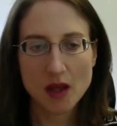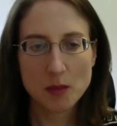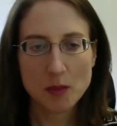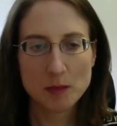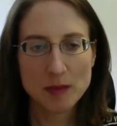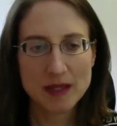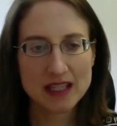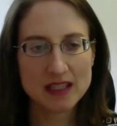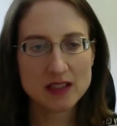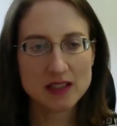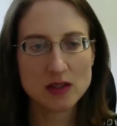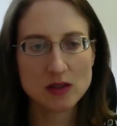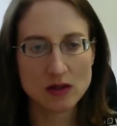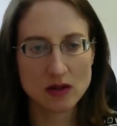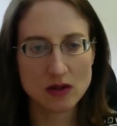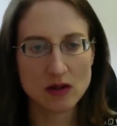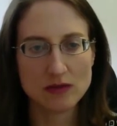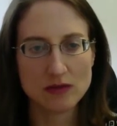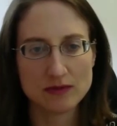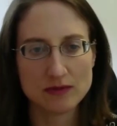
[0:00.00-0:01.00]

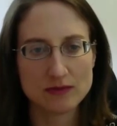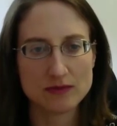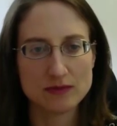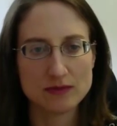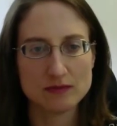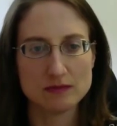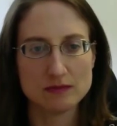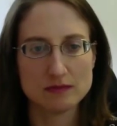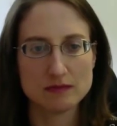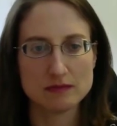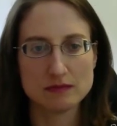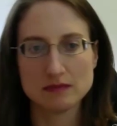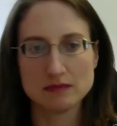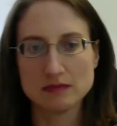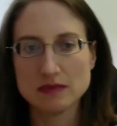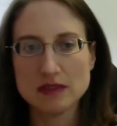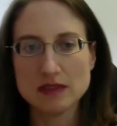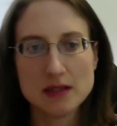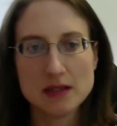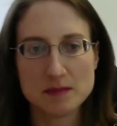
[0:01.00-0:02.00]
peel-off
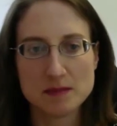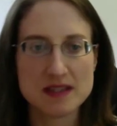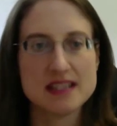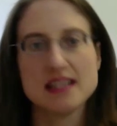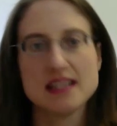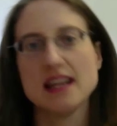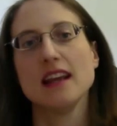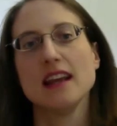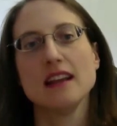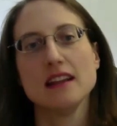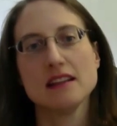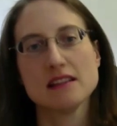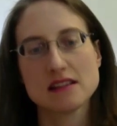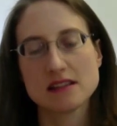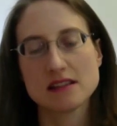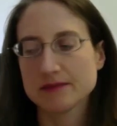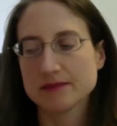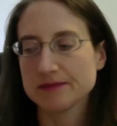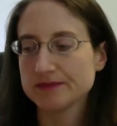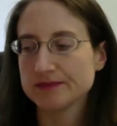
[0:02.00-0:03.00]
lip
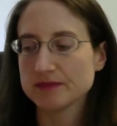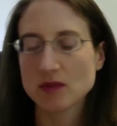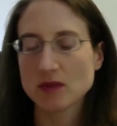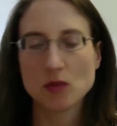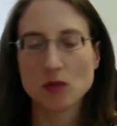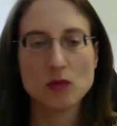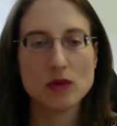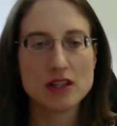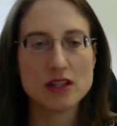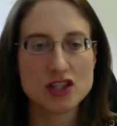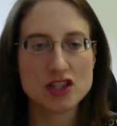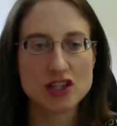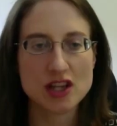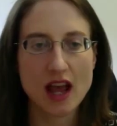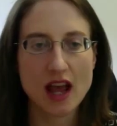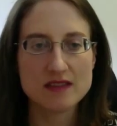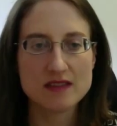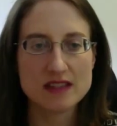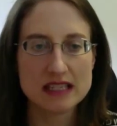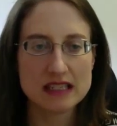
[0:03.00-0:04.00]
stains, which
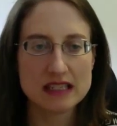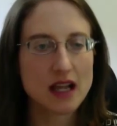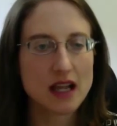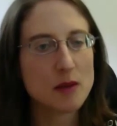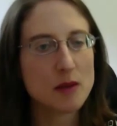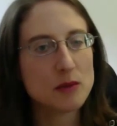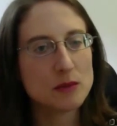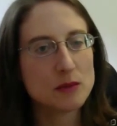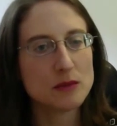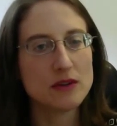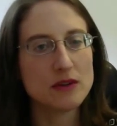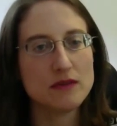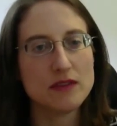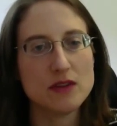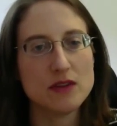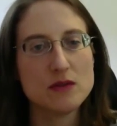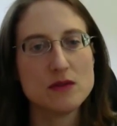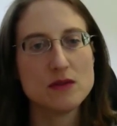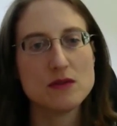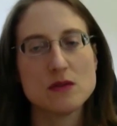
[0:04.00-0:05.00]
I've seen a couple of
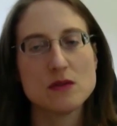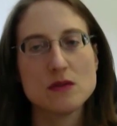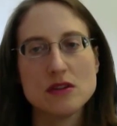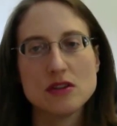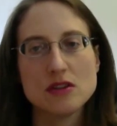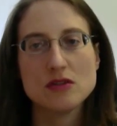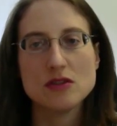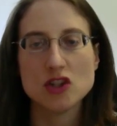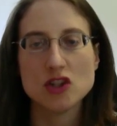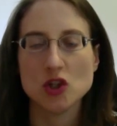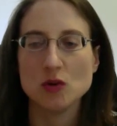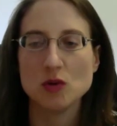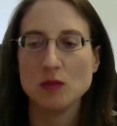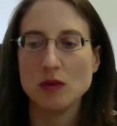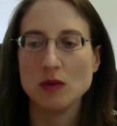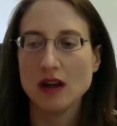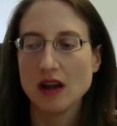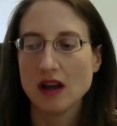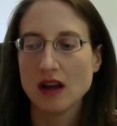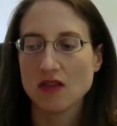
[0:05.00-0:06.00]
reviews on YouTube
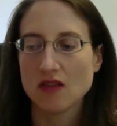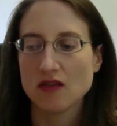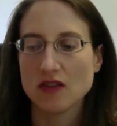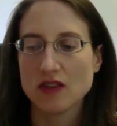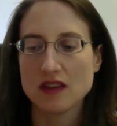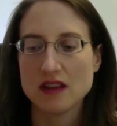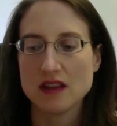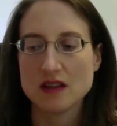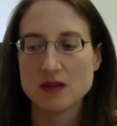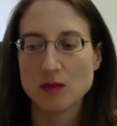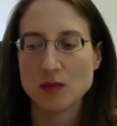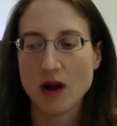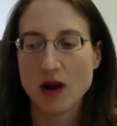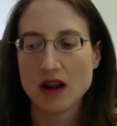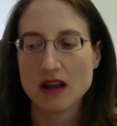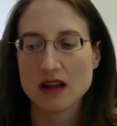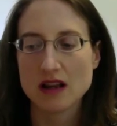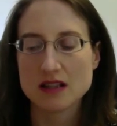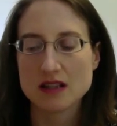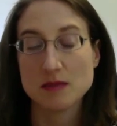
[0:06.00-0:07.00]
for these
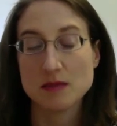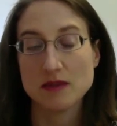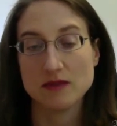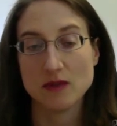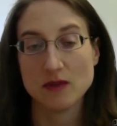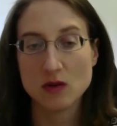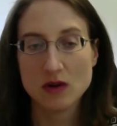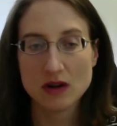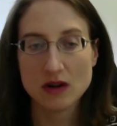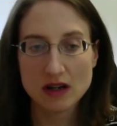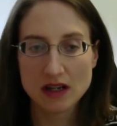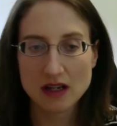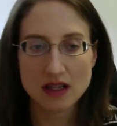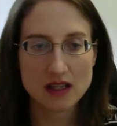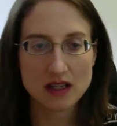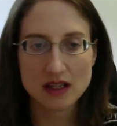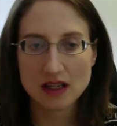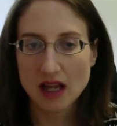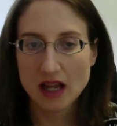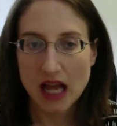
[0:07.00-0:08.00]
products before,
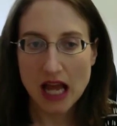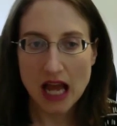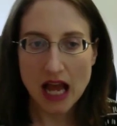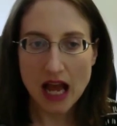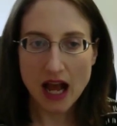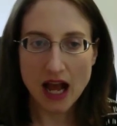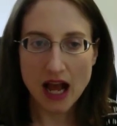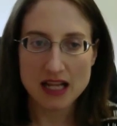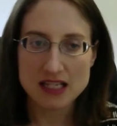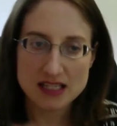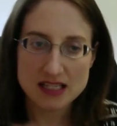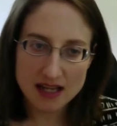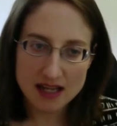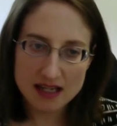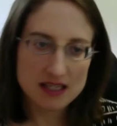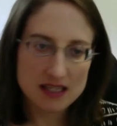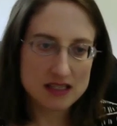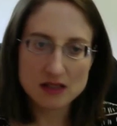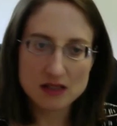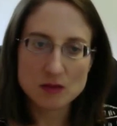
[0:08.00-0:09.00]
and I just had a
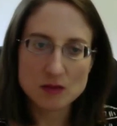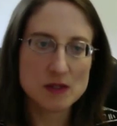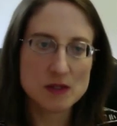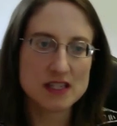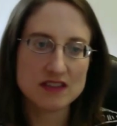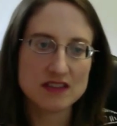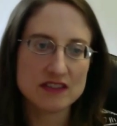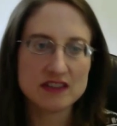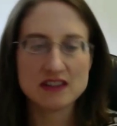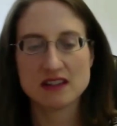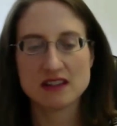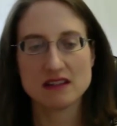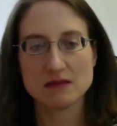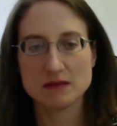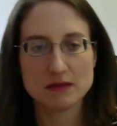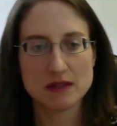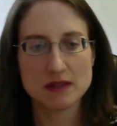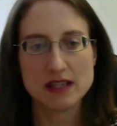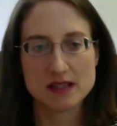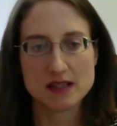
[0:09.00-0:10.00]
little bit different
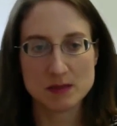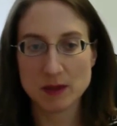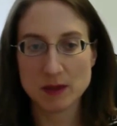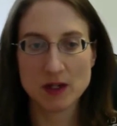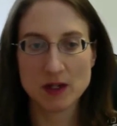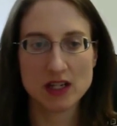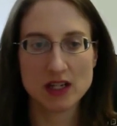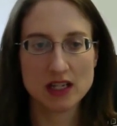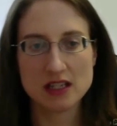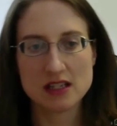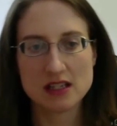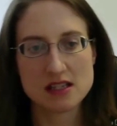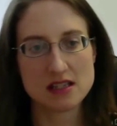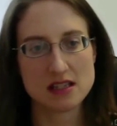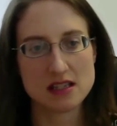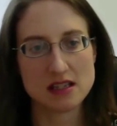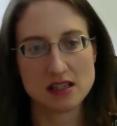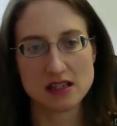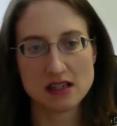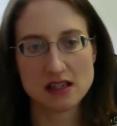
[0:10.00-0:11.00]
experience
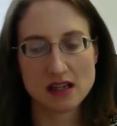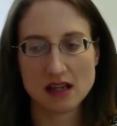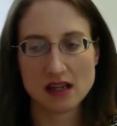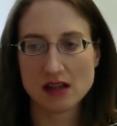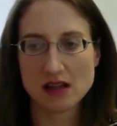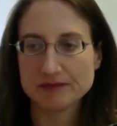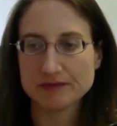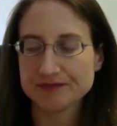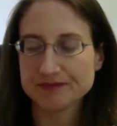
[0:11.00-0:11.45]
and a